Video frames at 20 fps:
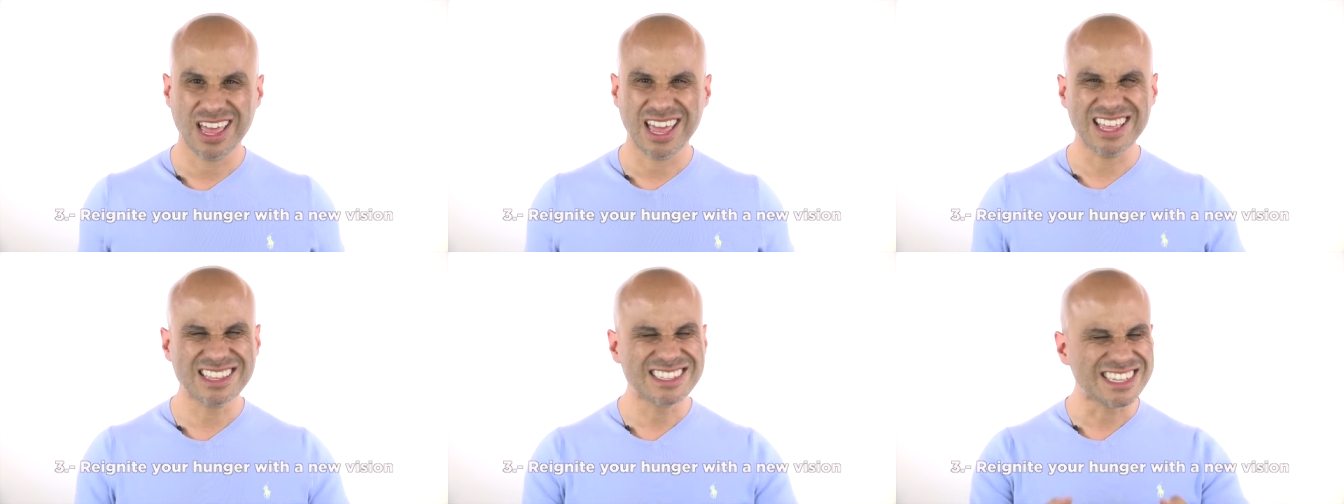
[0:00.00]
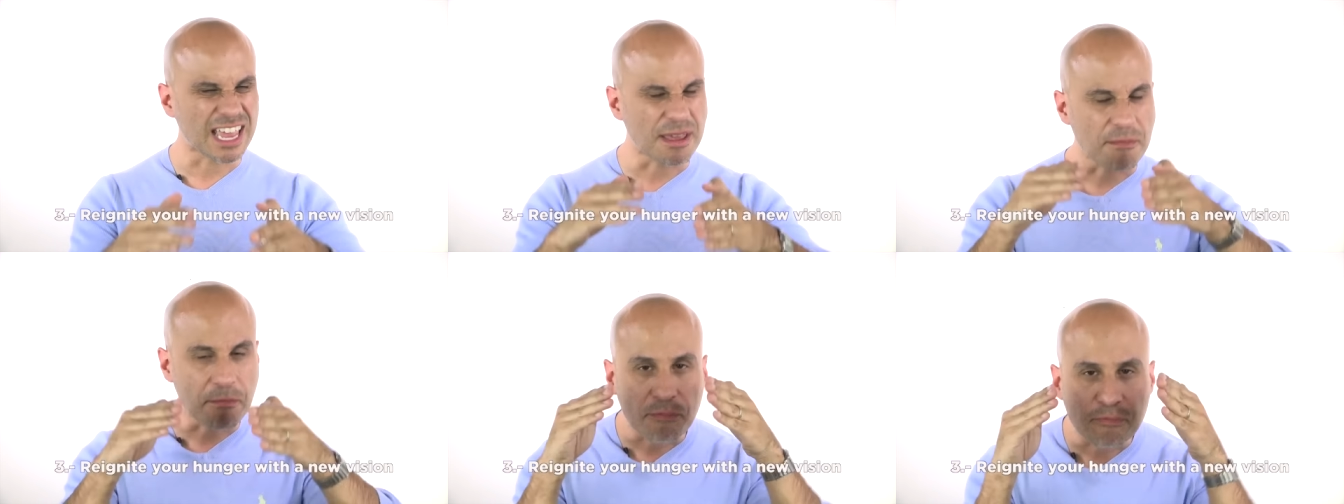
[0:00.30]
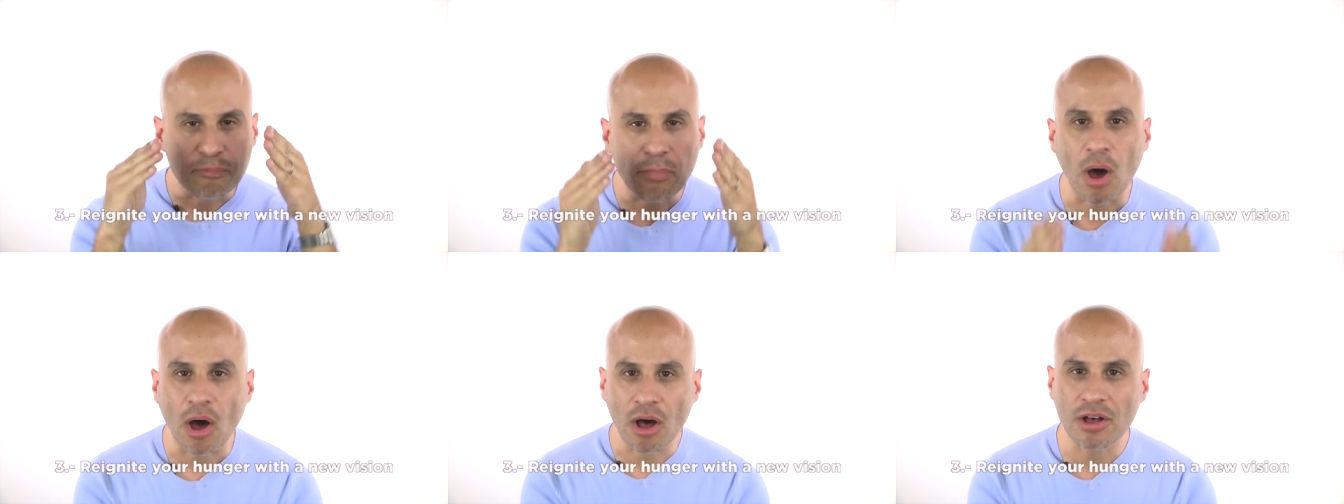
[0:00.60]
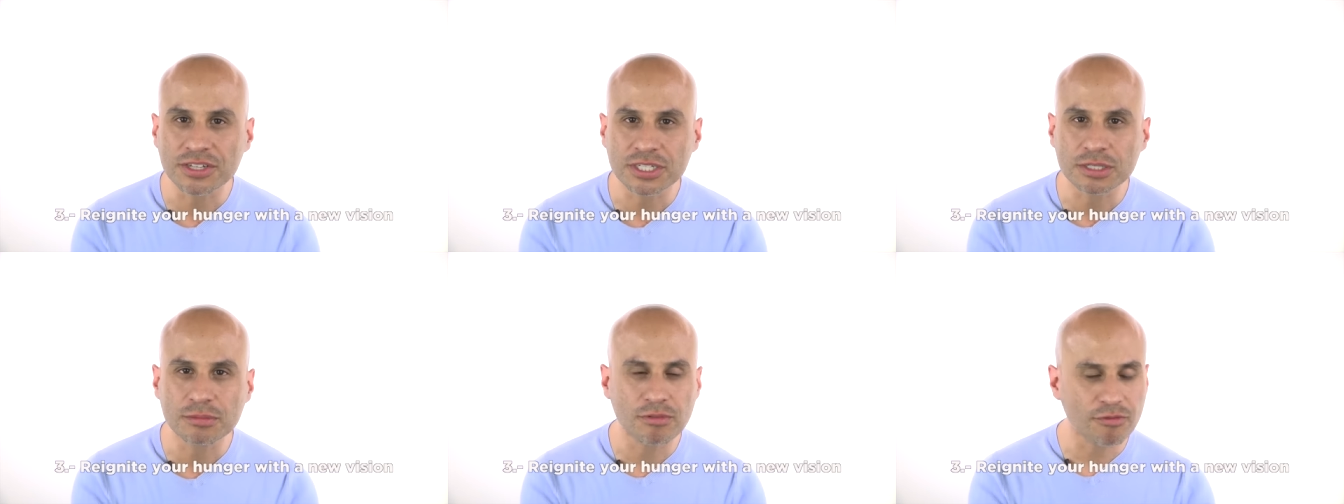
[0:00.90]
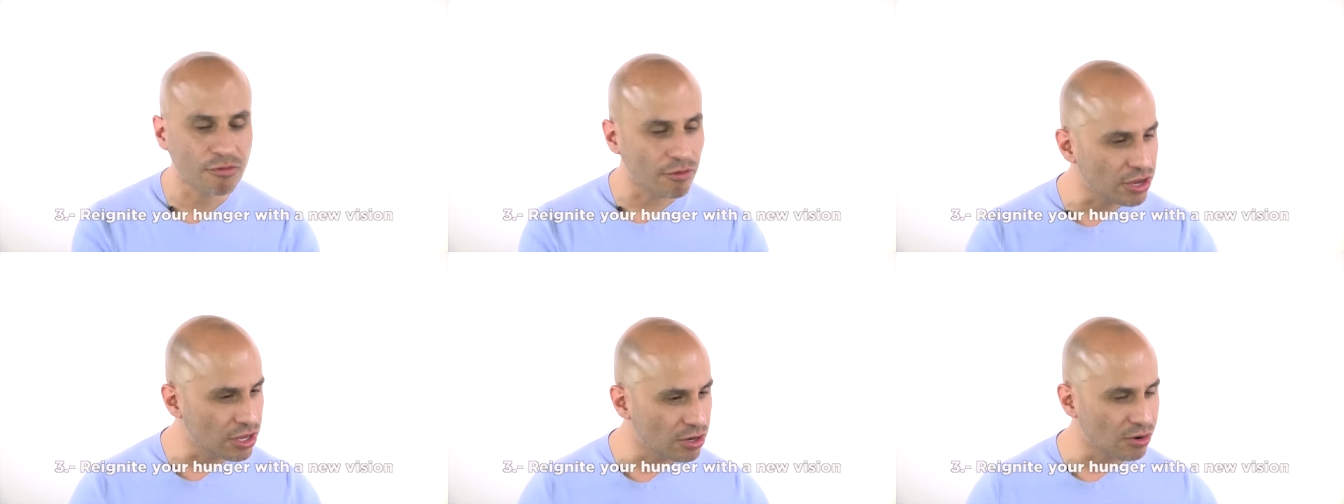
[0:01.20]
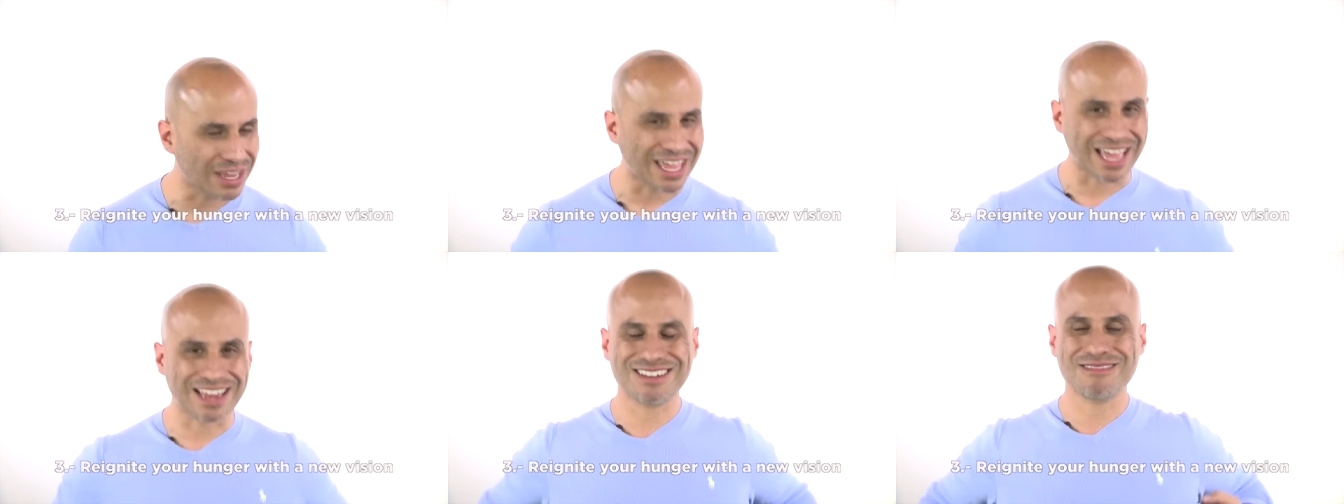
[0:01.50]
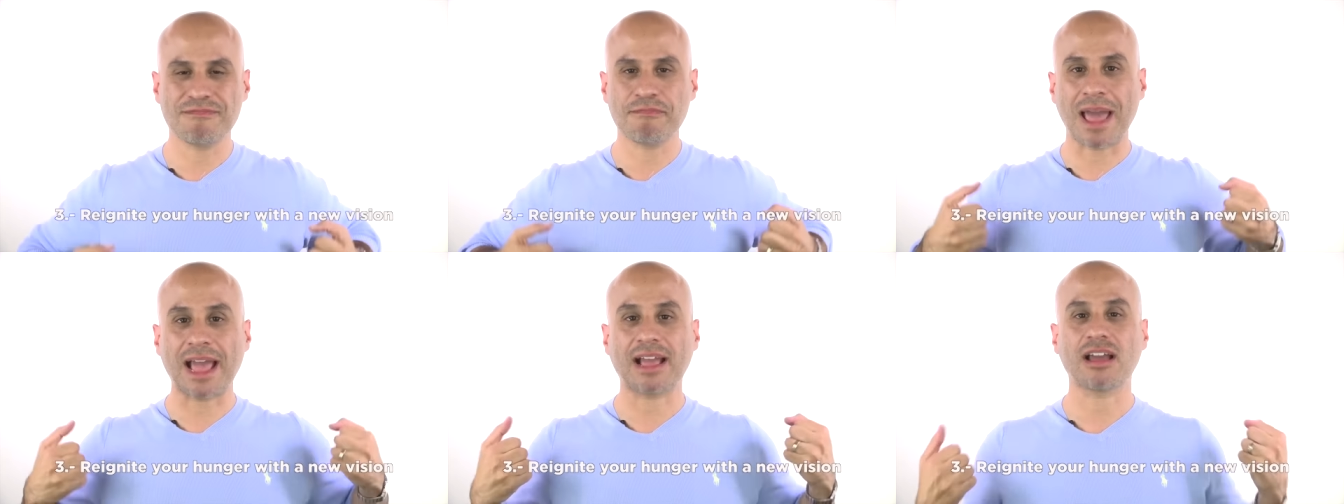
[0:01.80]
It's impossible for you to
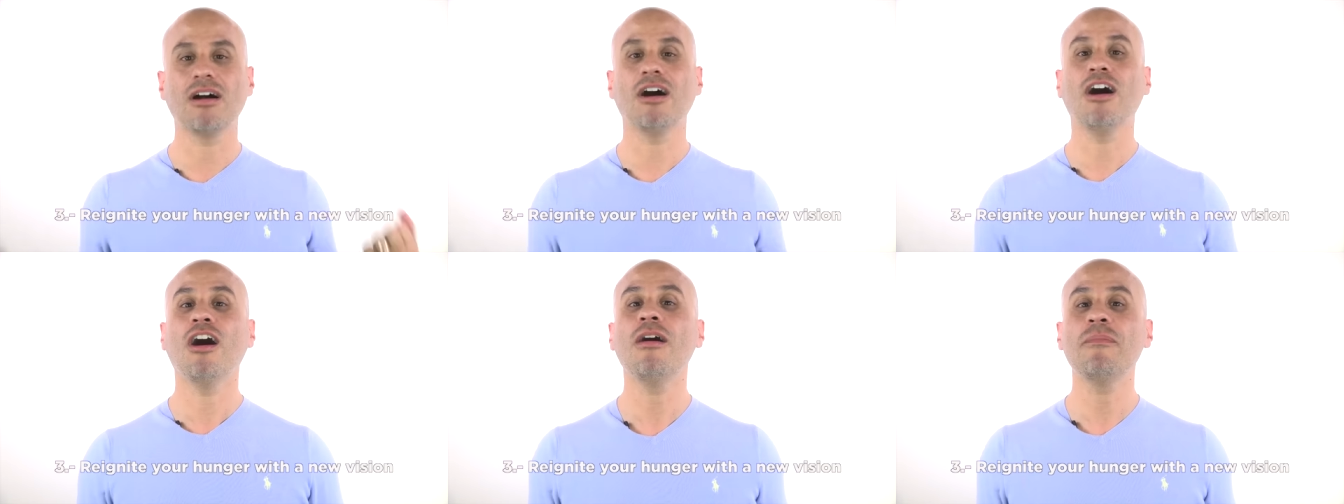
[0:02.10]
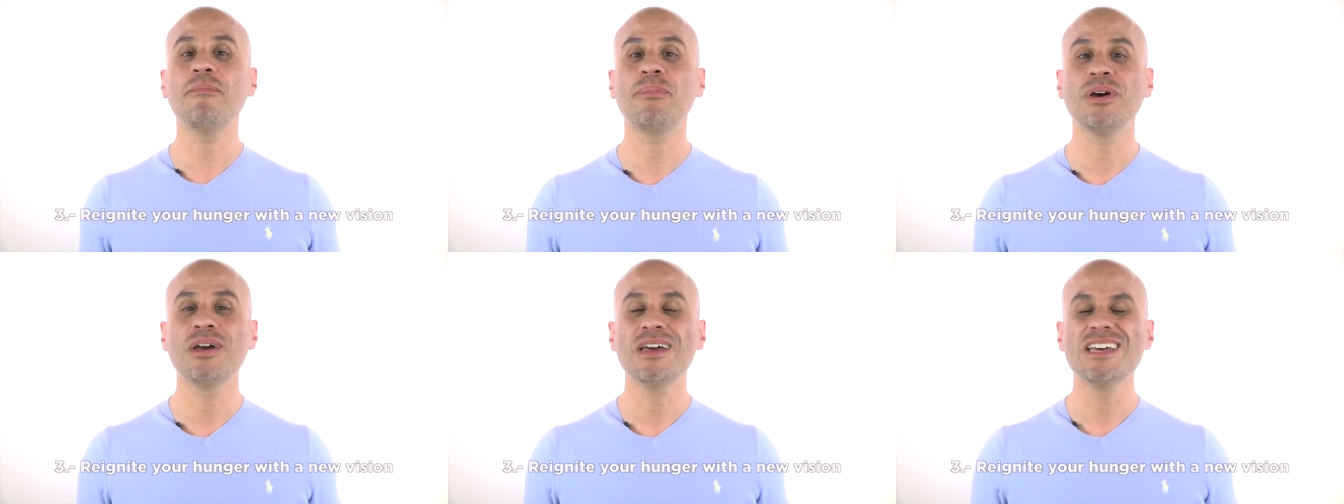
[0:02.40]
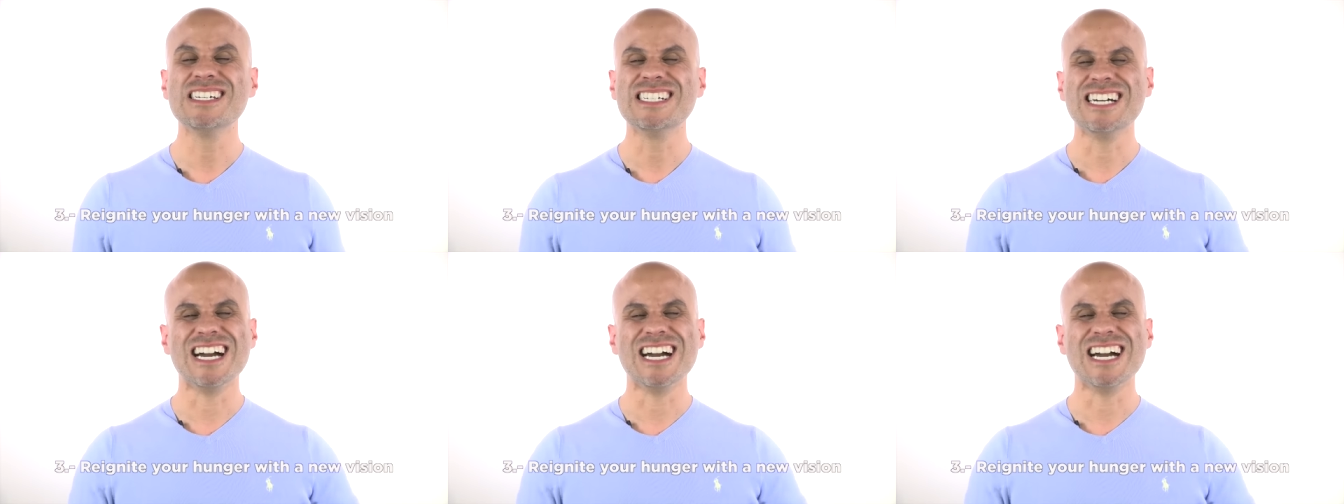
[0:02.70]
get back up